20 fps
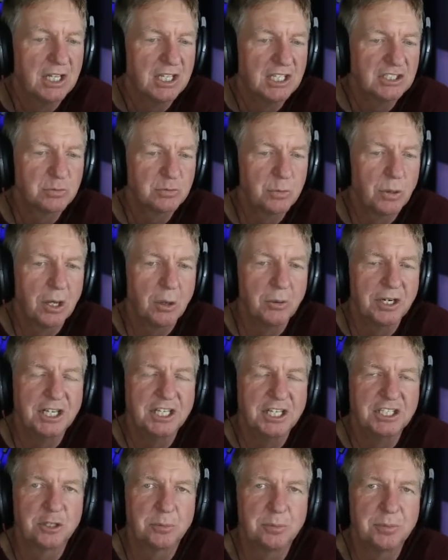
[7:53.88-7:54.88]
Swell, when it
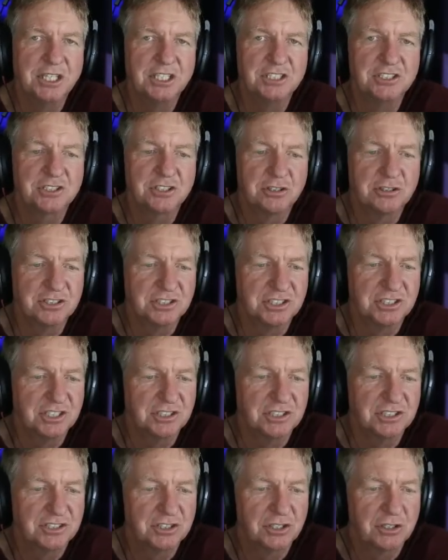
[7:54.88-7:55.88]
hits your beach, turns
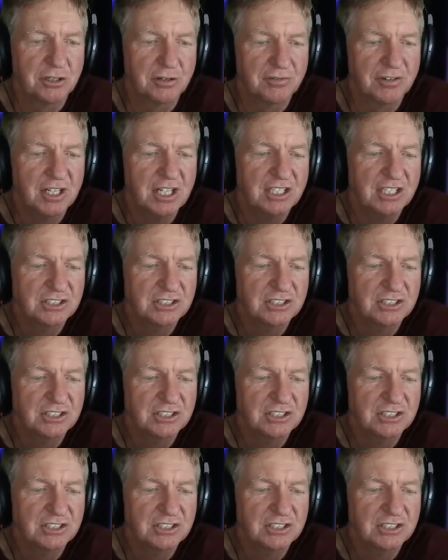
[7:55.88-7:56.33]
into surf.